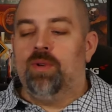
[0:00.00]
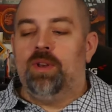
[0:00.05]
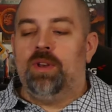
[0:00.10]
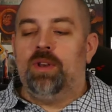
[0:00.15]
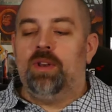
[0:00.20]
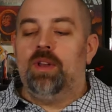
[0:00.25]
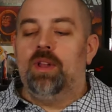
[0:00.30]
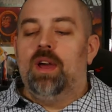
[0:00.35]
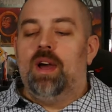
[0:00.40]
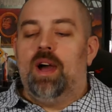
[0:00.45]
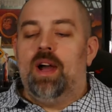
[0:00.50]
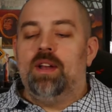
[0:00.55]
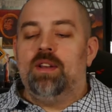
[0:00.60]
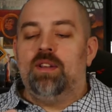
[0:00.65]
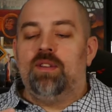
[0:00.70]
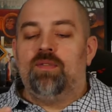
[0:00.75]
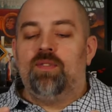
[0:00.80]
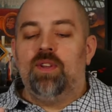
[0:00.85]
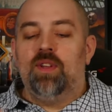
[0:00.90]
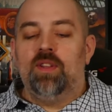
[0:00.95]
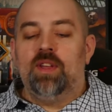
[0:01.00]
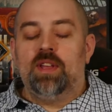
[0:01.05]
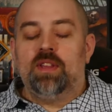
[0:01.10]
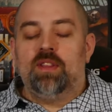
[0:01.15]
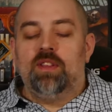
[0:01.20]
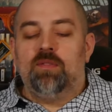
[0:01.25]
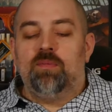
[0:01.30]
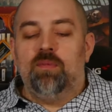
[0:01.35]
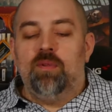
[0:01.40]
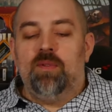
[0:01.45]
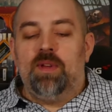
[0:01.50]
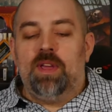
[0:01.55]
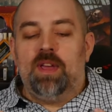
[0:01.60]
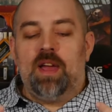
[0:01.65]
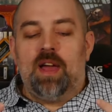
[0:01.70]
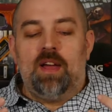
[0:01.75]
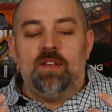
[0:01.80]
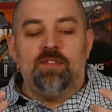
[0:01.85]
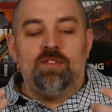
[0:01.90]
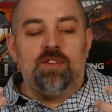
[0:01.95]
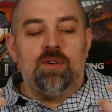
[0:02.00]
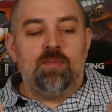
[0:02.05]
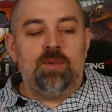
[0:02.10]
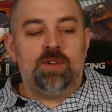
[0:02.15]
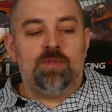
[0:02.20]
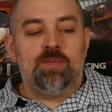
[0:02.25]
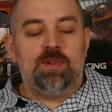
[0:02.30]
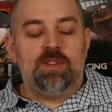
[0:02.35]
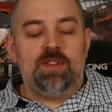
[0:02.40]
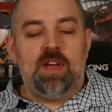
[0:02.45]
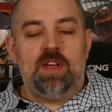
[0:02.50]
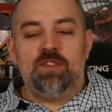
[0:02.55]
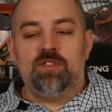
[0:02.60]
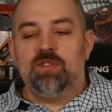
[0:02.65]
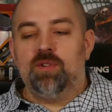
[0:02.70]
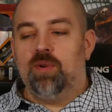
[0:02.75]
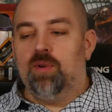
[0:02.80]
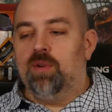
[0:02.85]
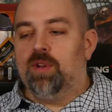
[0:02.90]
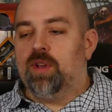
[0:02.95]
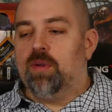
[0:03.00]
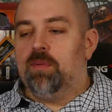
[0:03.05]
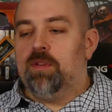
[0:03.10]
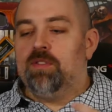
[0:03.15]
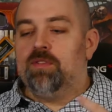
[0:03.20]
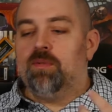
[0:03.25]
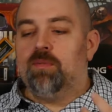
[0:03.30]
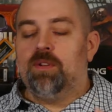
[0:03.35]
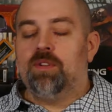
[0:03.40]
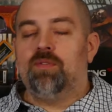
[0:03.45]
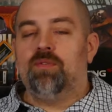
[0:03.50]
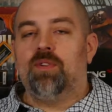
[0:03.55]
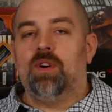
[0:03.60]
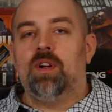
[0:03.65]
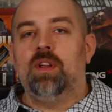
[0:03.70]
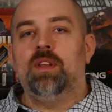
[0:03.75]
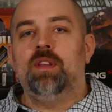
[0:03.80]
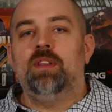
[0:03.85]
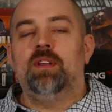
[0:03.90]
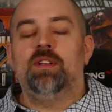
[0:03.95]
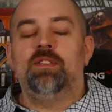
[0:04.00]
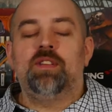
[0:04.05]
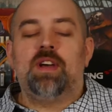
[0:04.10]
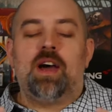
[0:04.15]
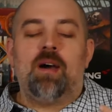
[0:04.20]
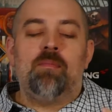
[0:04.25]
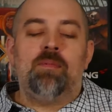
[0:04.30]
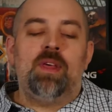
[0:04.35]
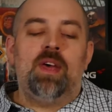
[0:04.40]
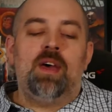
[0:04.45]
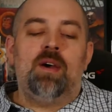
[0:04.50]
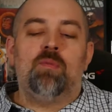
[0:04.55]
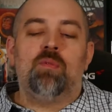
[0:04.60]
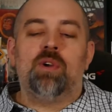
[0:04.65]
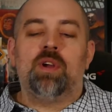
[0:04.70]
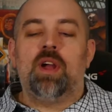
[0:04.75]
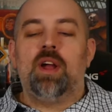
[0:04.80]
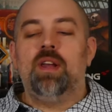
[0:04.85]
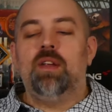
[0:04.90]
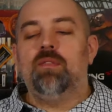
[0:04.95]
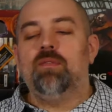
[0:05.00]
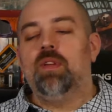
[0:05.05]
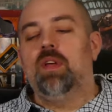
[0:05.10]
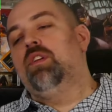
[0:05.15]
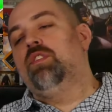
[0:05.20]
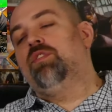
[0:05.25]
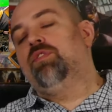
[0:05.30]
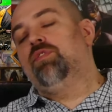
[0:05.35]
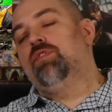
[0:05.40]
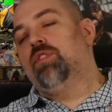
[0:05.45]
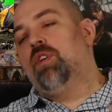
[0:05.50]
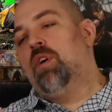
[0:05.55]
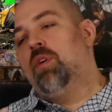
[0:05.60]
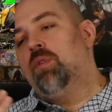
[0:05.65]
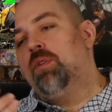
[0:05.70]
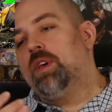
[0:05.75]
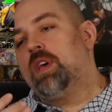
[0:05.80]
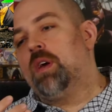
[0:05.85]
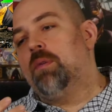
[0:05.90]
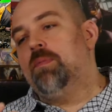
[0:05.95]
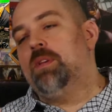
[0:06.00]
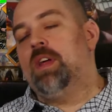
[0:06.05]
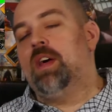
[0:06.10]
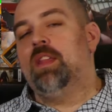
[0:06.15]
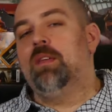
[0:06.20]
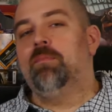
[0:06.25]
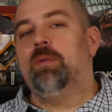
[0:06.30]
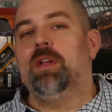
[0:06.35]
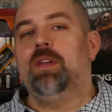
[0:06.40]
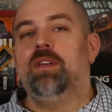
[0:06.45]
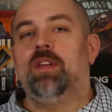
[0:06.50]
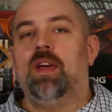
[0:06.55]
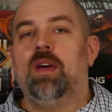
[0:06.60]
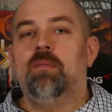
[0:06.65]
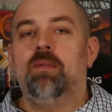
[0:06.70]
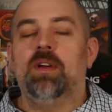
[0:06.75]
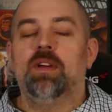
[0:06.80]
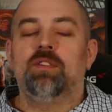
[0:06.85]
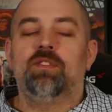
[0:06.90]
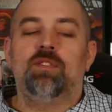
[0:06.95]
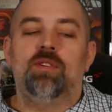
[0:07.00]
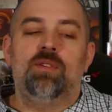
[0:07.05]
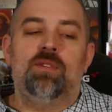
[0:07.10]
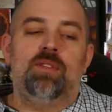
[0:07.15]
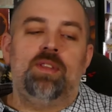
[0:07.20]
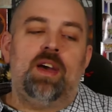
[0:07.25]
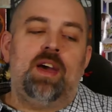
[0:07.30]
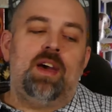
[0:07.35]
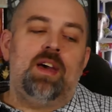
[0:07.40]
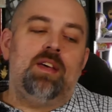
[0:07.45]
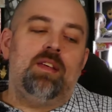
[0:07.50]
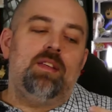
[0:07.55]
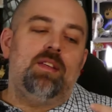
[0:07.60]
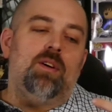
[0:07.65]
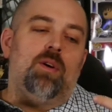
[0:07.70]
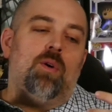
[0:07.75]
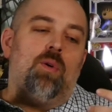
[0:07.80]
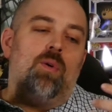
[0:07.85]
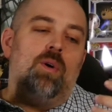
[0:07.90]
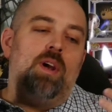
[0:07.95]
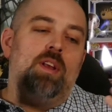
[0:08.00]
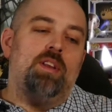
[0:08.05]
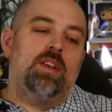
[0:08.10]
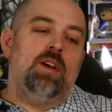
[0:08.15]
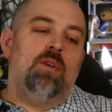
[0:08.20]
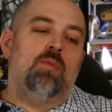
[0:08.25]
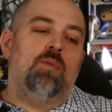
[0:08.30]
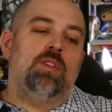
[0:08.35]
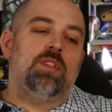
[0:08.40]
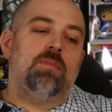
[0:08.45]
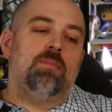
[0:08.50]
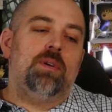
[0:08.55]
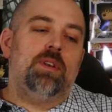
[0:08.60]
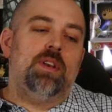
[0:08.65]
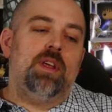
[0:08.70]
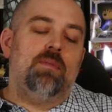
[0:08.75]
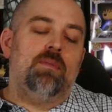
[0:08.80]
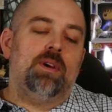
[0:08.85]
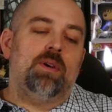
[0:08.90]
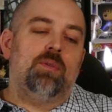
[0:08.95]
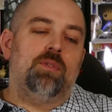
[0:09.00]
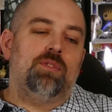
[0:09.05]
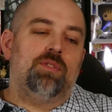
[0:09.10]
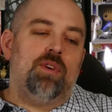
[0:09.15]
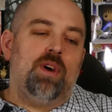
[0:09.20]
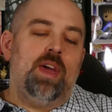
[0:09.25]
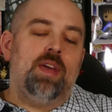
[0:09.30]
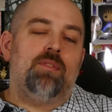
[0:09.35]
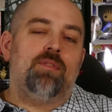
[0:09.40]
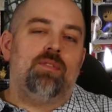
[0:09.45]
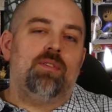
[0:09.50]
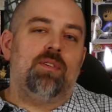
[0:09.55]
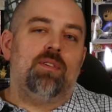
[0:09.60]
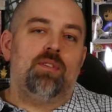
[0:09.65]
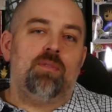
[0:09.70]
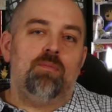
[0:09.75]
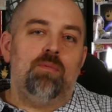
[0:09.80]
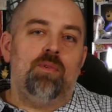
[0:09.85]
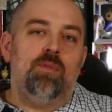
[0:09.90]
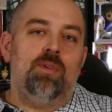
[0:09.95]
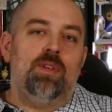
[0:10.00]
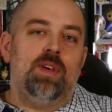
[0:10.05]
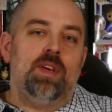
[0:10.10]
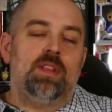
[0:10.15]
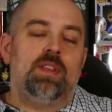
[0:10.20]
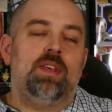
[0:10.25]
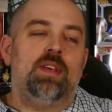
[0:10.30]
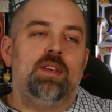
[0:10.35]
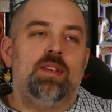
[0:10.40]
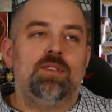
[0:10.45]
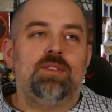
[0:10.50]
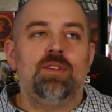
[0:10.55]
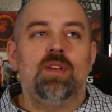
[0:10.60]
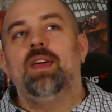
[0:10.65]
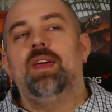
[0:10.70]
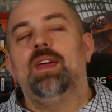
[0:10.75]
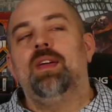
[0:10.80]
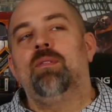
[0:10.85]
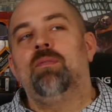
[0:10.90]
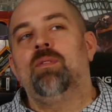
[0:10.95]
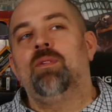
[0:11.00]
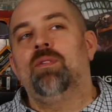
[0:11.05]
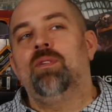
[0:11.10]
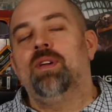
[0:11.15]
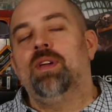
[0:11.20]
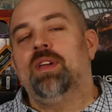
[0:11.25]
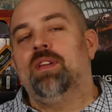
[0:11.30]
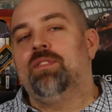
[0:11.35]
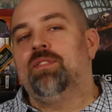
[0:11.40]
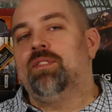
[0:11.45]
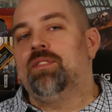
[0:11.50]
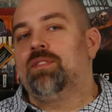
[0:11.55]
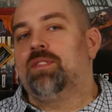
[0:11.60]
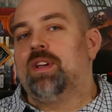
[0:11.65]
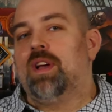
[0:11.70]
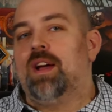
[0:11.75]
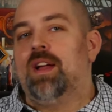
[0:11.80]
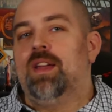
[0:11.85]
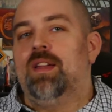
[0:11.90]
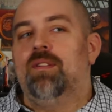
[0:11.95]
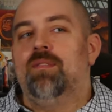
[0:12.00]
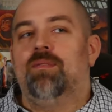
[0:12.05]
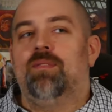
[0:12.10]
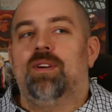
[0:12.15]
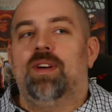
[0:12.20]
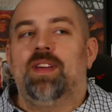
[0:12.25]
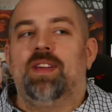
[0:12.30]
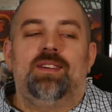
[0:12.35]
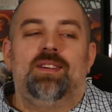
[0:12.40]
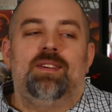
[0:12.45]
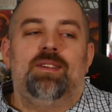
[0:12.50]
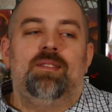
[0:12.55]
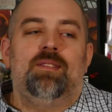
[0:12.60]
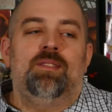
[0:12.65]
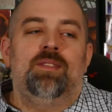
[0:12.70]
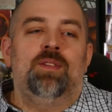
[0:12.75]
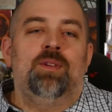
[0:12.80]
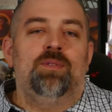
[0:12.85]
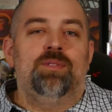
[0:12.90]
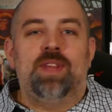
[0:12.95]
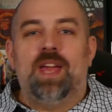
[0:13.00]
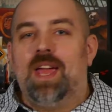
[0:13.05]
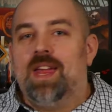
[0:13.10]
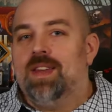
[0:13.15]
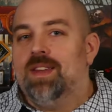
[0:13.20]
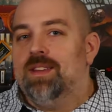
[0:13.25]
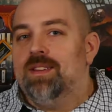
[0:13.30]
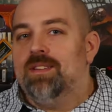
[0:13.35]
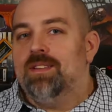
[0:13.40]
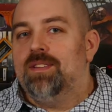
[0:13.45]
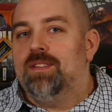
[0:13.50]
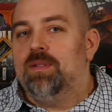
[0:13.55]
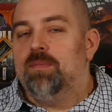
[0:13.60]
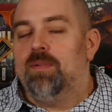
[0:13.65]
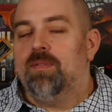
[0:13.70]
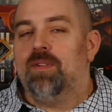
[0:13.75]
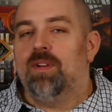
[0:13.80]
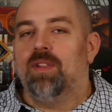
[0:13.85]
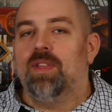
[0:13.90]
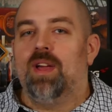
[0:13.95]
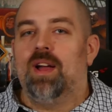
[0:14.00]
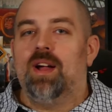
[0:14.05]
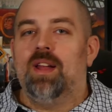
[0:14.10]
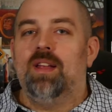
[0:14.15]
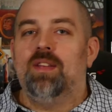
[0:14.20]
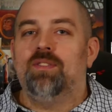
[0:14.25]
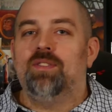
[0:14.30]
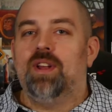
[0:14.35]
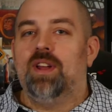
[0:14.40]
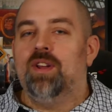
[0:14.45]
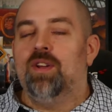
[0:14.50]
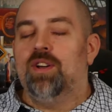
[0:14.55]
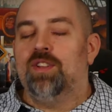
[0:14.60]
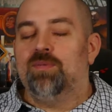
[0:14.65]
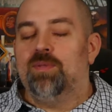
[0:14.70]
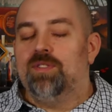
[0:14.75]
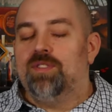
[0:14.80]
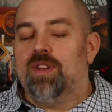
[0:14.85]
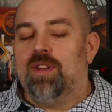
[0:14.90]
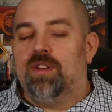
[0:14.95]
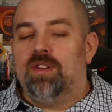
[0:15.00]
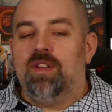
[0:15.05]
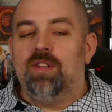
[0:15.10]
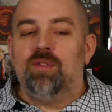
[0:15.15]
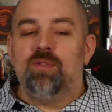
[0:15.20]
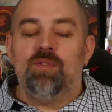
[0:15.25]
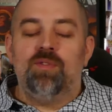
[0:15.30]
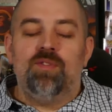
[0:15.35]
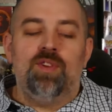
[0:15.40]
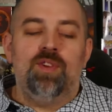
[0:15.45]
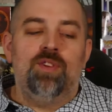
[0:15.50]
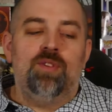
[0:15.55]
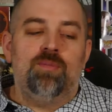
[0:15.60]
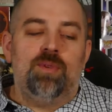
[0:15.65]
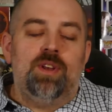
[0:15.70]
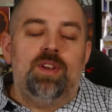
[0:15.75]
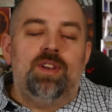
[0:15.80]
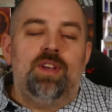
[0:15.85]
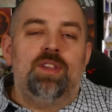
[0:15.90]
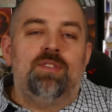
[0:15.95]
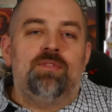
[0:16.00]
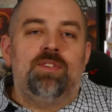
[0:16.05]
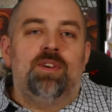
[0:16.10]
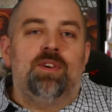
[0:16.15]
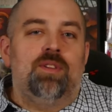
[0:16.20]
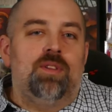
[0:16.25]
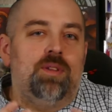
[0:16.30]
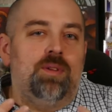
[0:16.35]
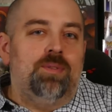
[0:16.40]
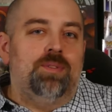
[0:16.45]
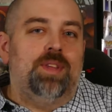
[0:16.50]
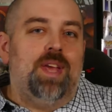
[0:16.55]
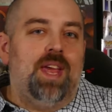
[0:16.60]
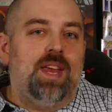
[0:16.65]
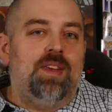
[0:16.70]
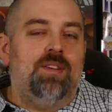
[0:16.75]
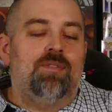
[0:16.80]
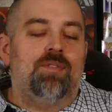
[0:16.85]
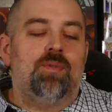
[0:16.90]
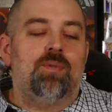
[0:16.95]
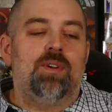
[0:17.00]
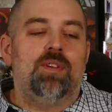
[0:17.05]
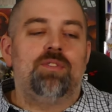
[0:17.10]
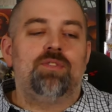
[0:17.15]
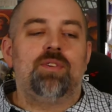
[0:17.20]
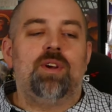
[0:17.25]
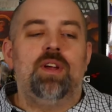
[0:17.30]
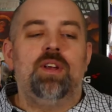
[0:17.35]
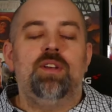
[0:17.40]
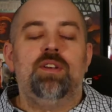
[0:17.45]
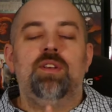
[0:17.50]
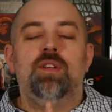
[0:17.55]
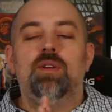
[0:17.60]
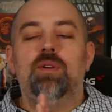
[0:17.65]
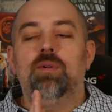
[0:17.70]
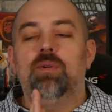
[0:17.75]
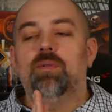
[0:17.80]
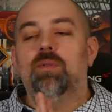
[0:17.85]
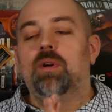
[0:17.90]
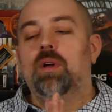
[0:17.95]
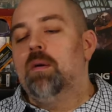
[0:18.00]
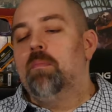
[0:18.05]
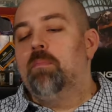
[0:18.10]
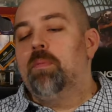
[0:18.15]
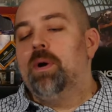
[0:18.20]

And I just feel like this movie has so much potential and could be so much fun. And on top of that, we're kind of slowly coming out of the pandemic. So that whole idea of what the pandemic was like for a movie like this, it really is just kind of like a little dated, to be fairly honest. I know it's been said in other reviews, but it does feel a little dated for what it's trying to do.